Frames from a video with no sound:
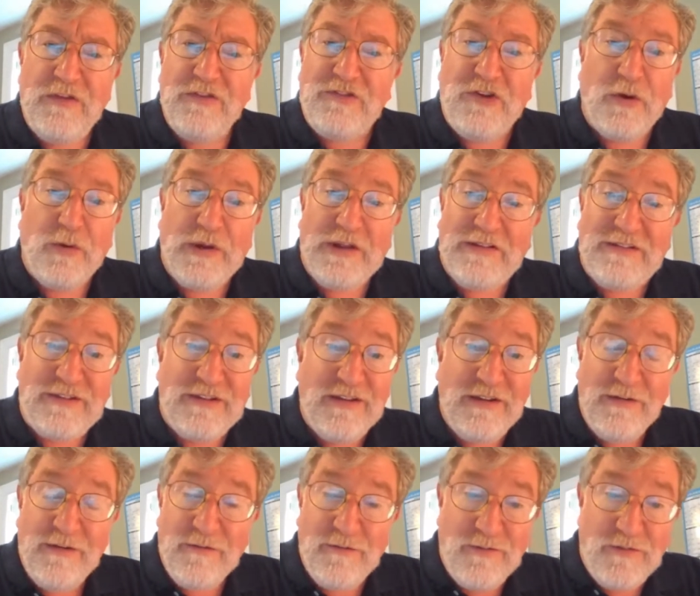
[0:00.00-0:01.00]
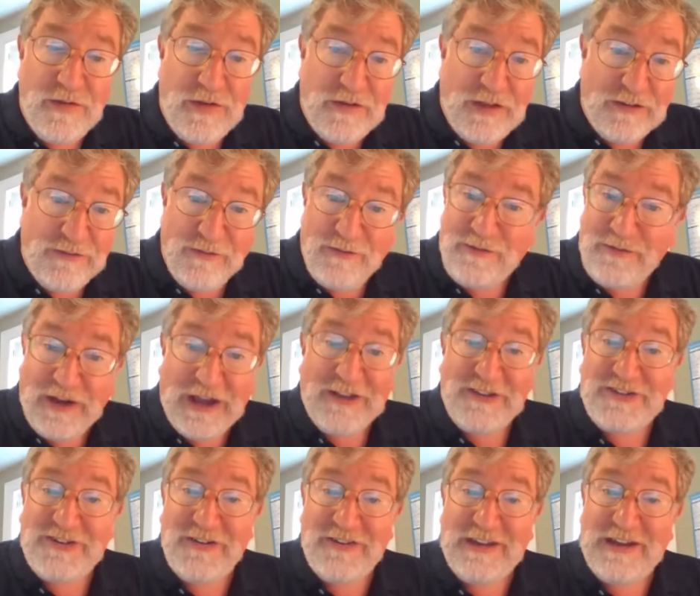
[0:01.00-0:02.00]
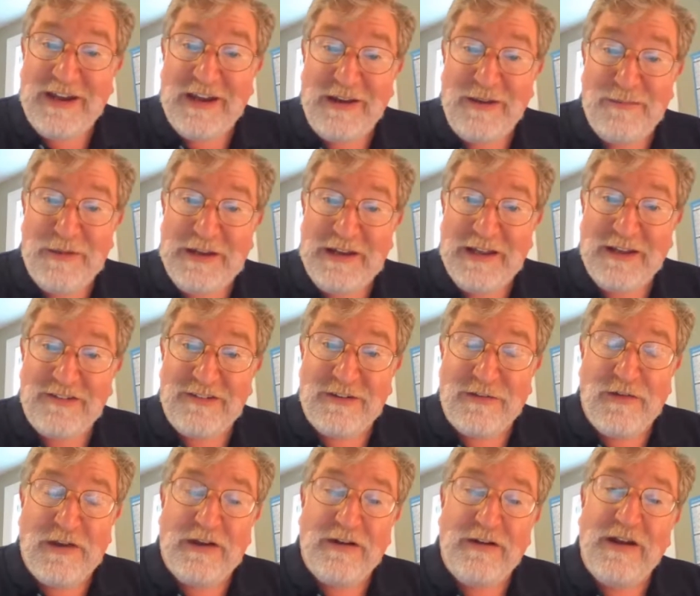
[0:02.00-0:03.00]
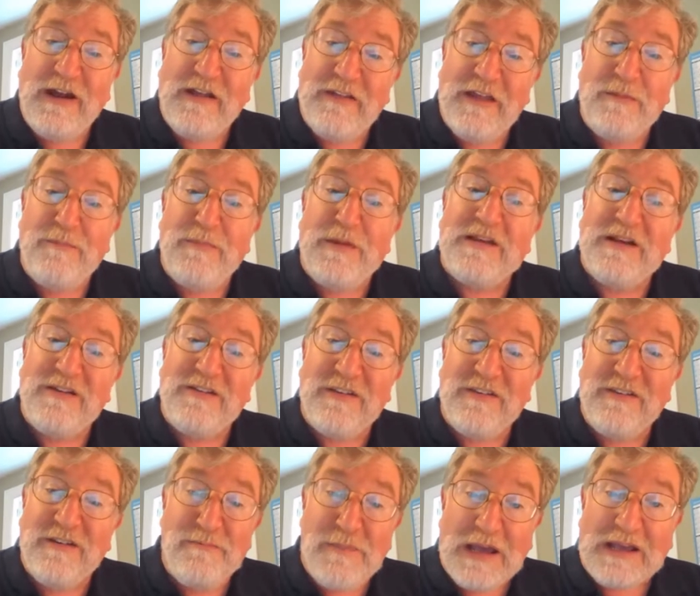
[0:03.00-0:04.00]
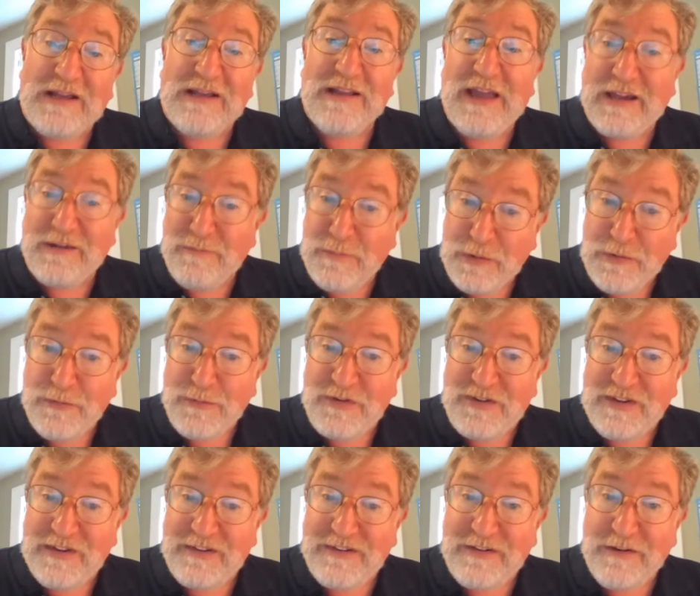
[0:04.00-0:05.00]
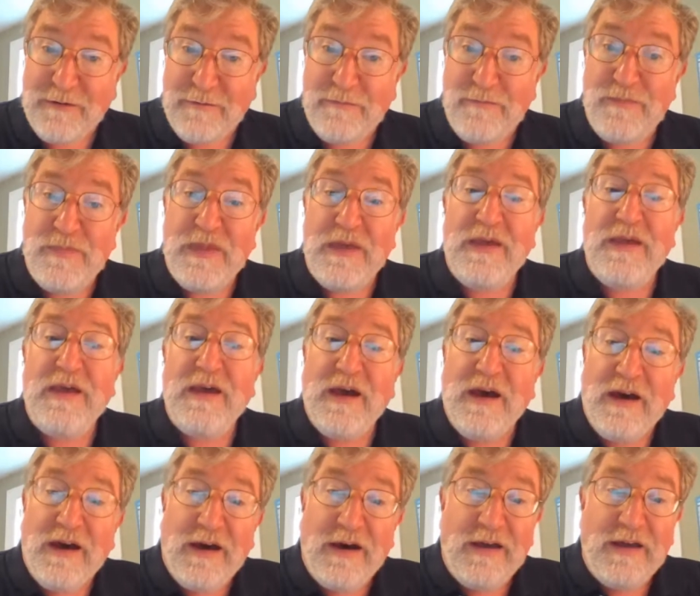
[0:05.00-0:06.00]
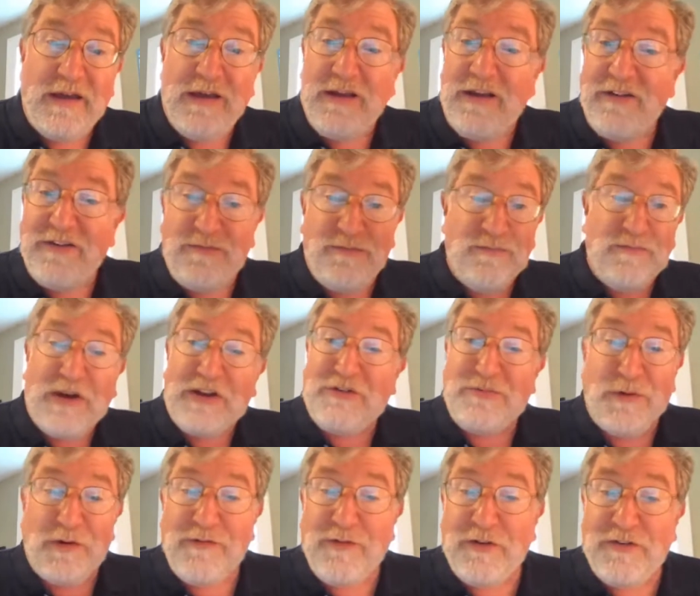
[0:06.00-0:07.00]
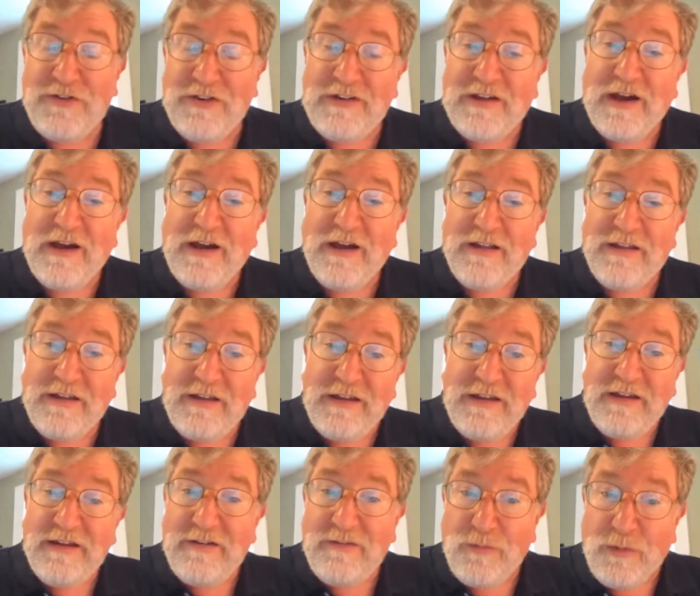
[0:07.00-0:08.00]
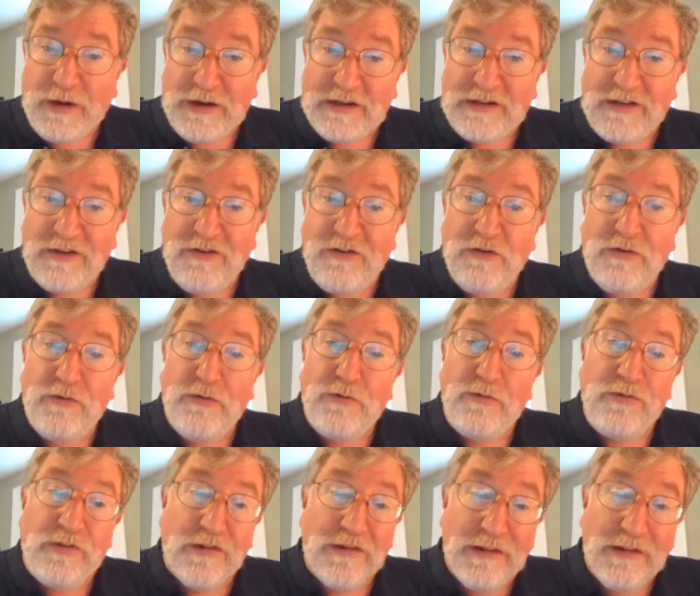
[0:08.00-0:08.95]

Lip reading: So it's faster than any mini excavator. And then because of the Mecalac boom system, it is much more versatile in what it can do.